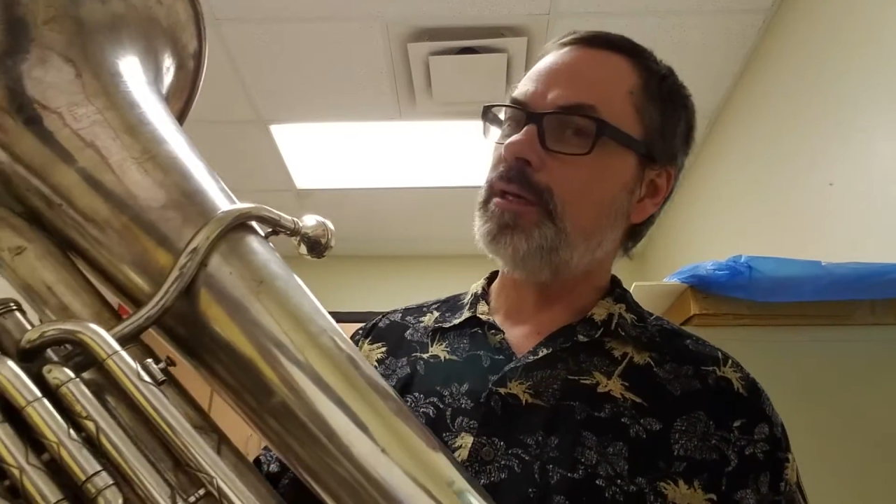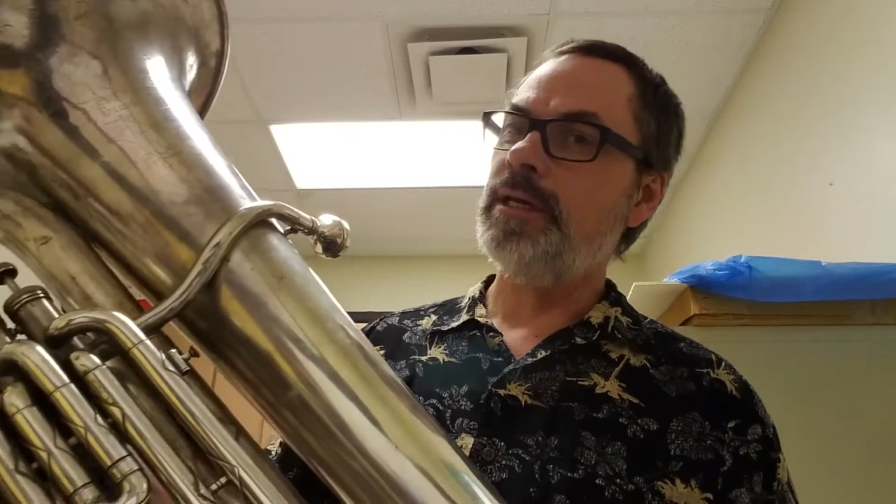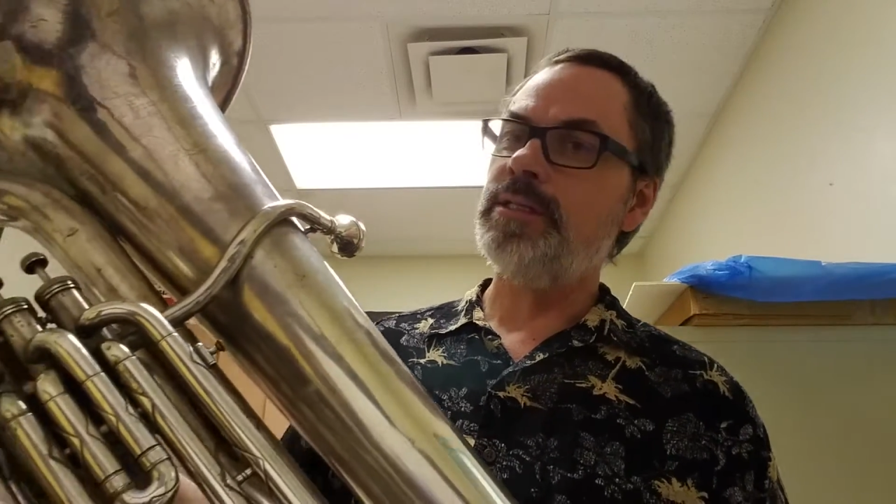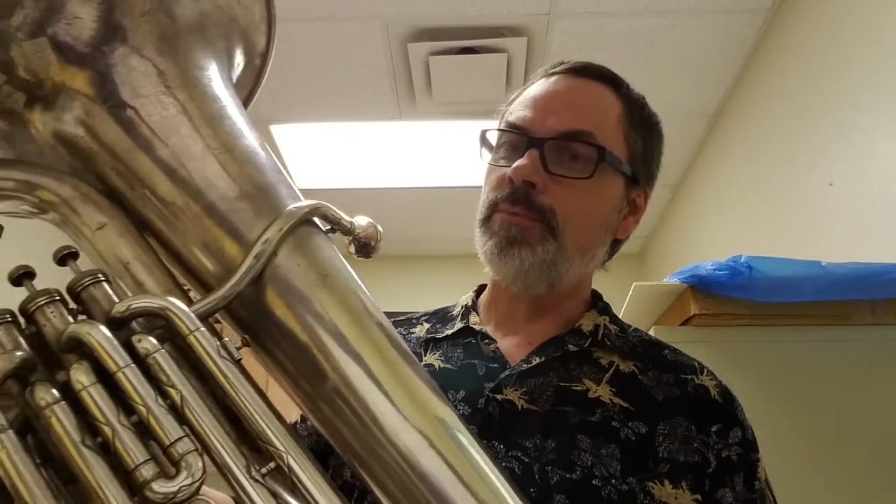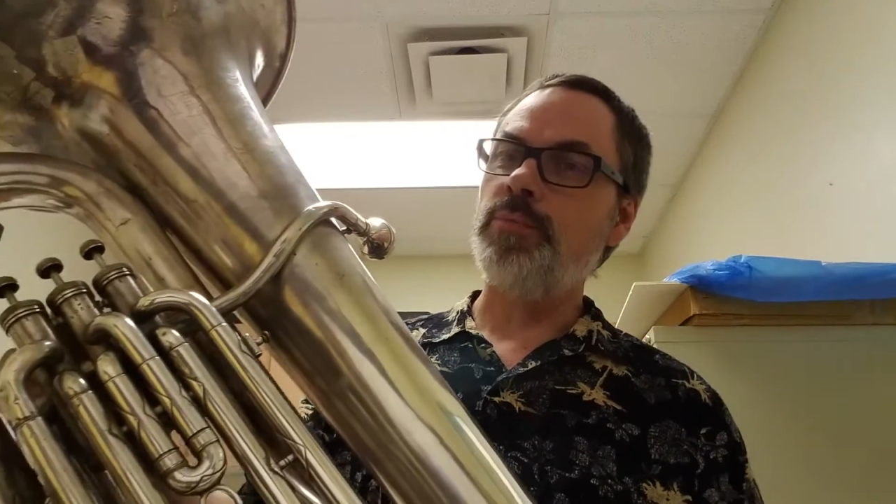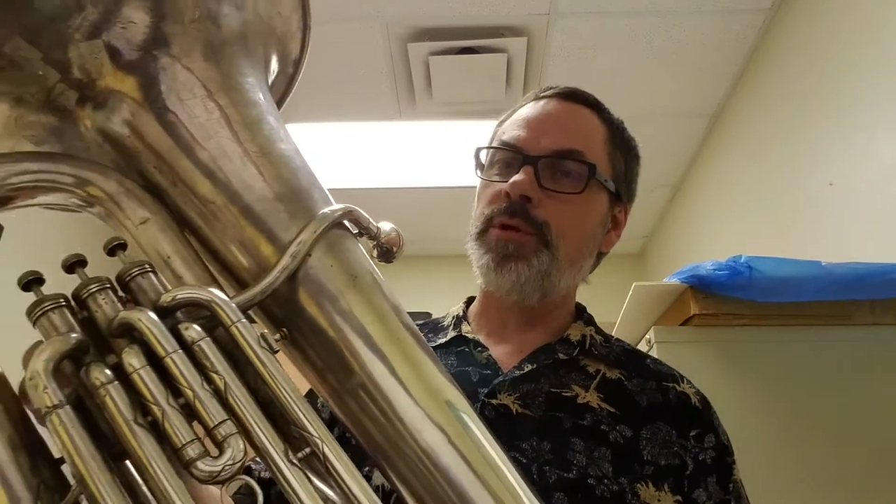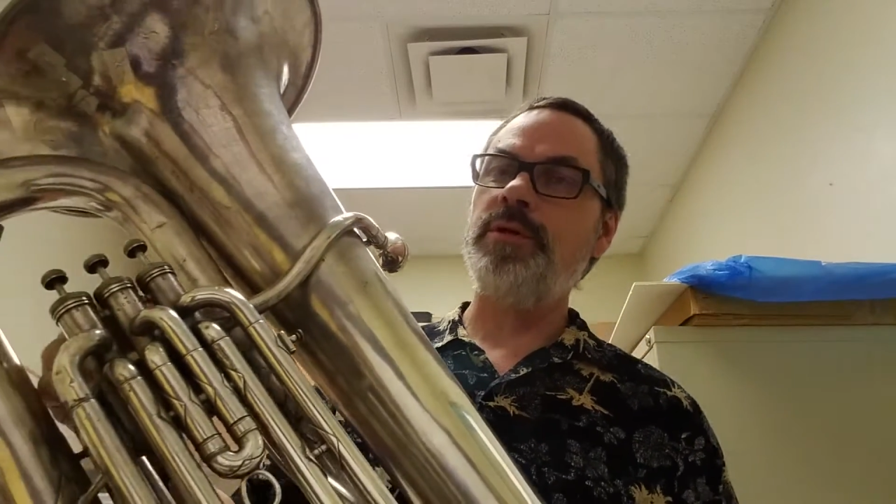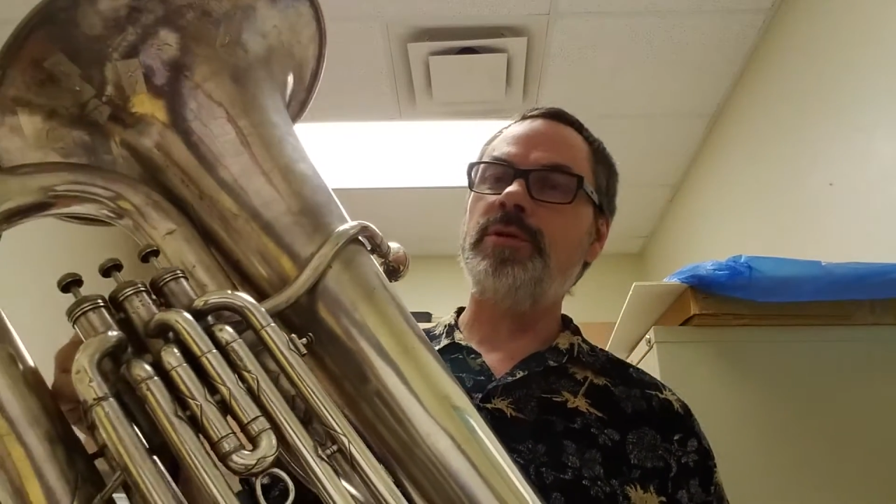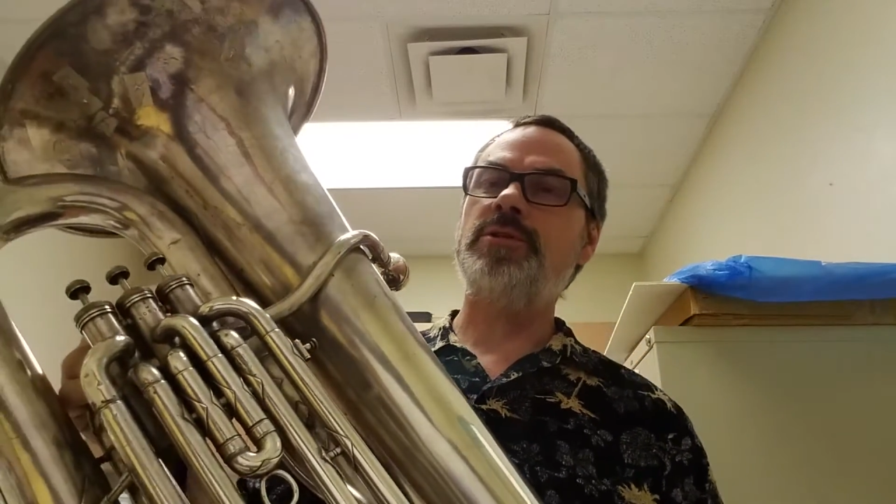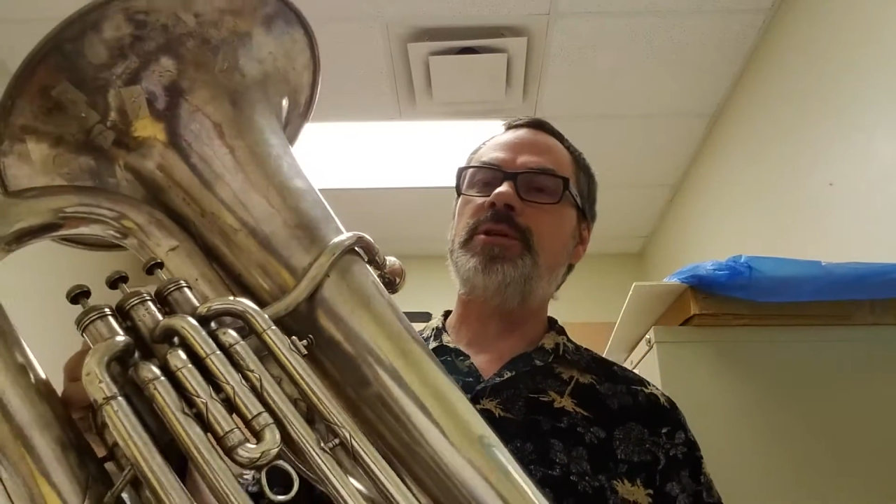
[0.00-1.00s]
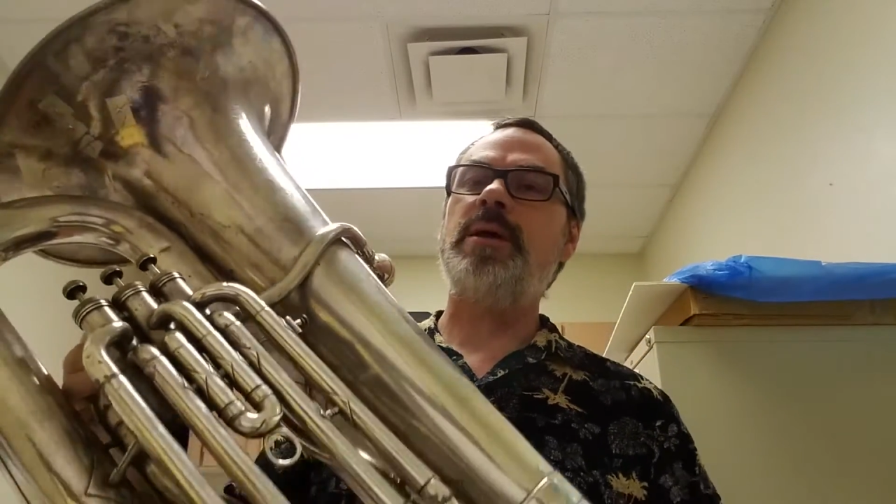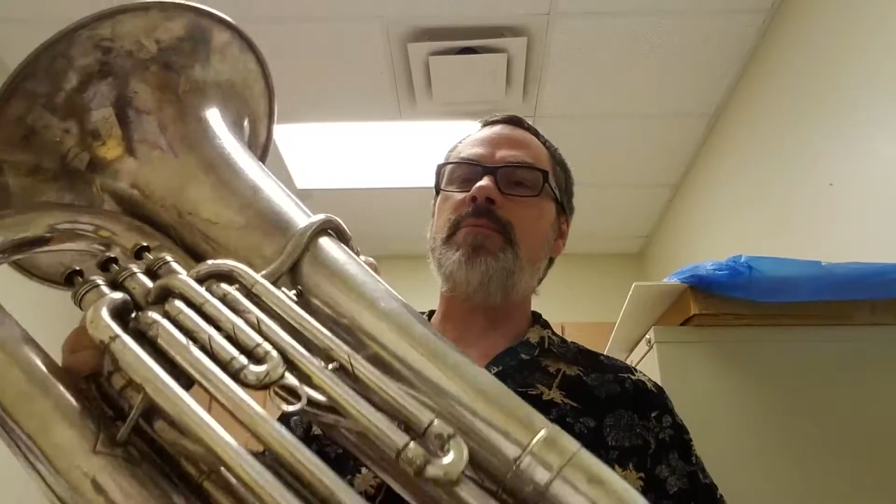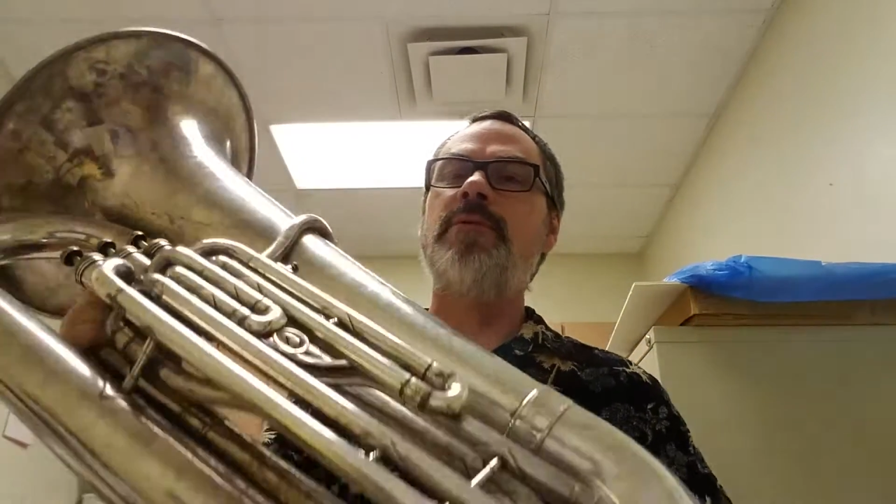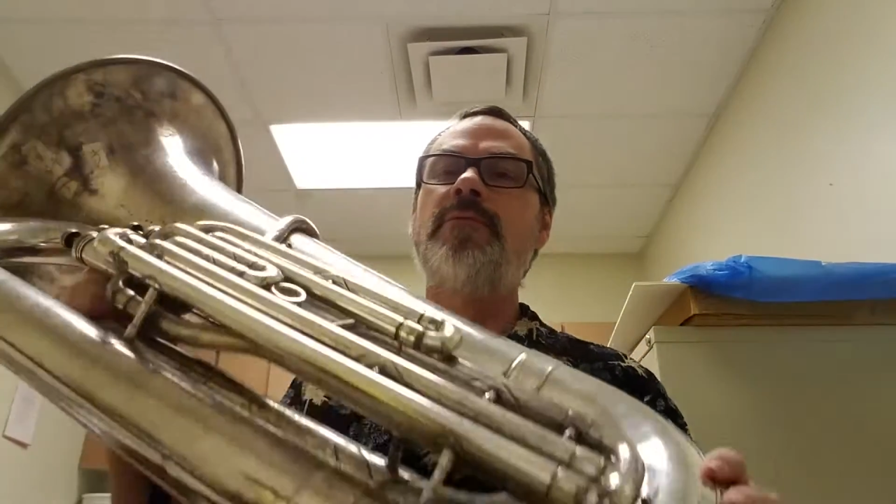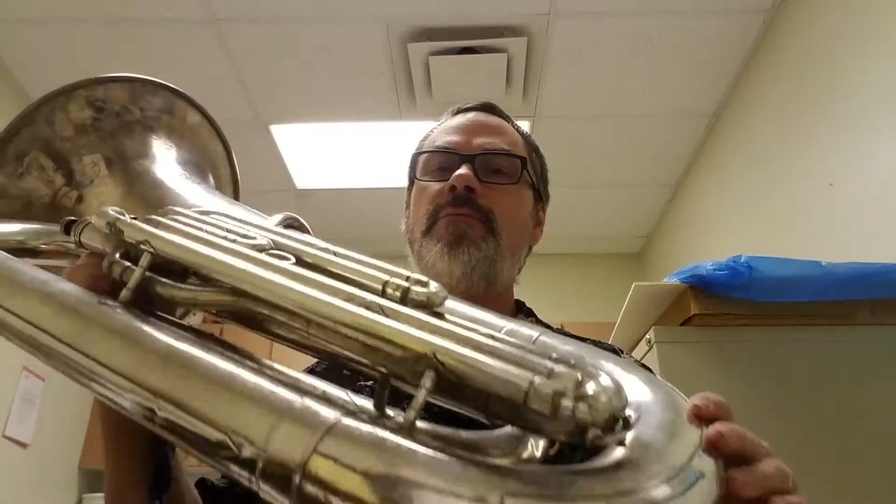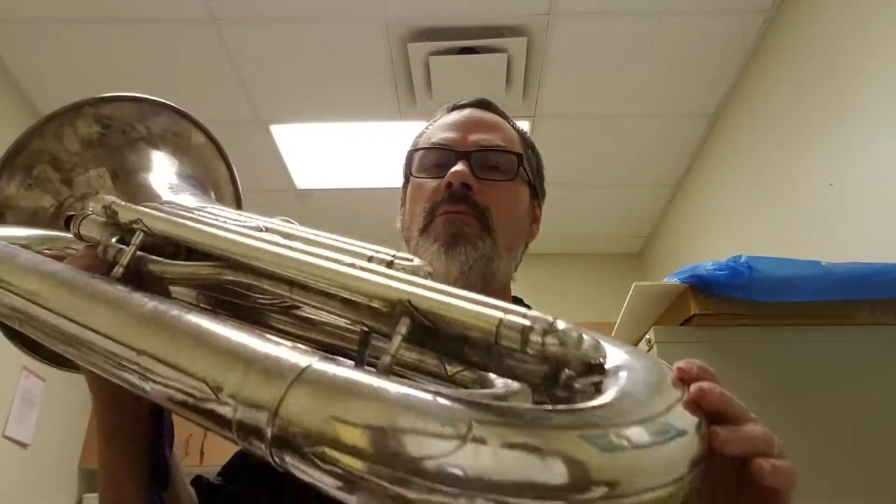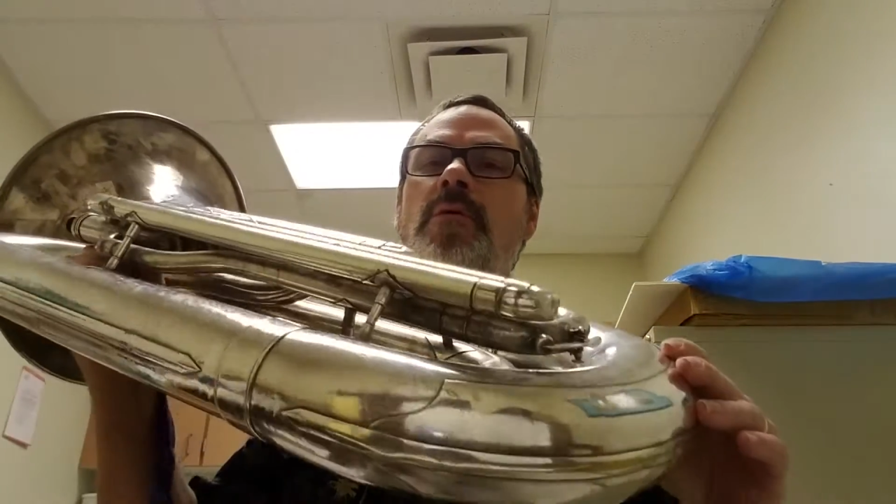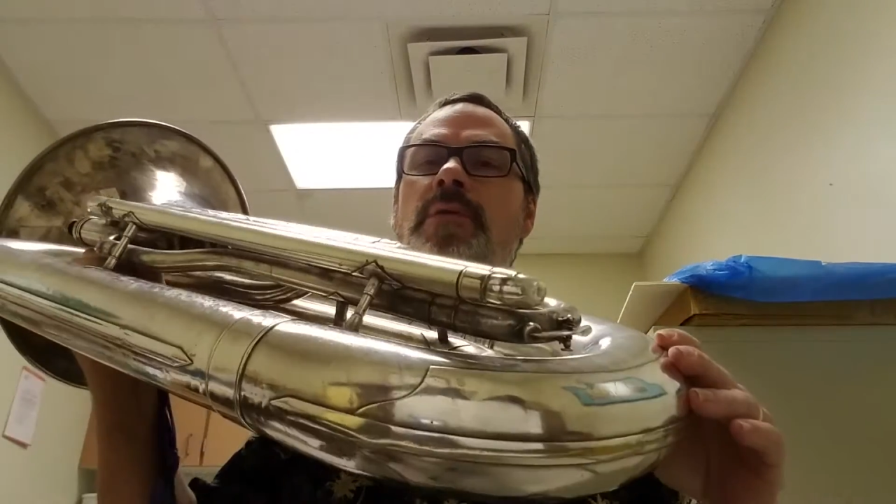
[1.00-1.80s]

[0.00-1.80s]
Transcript: It's in pretty good shape for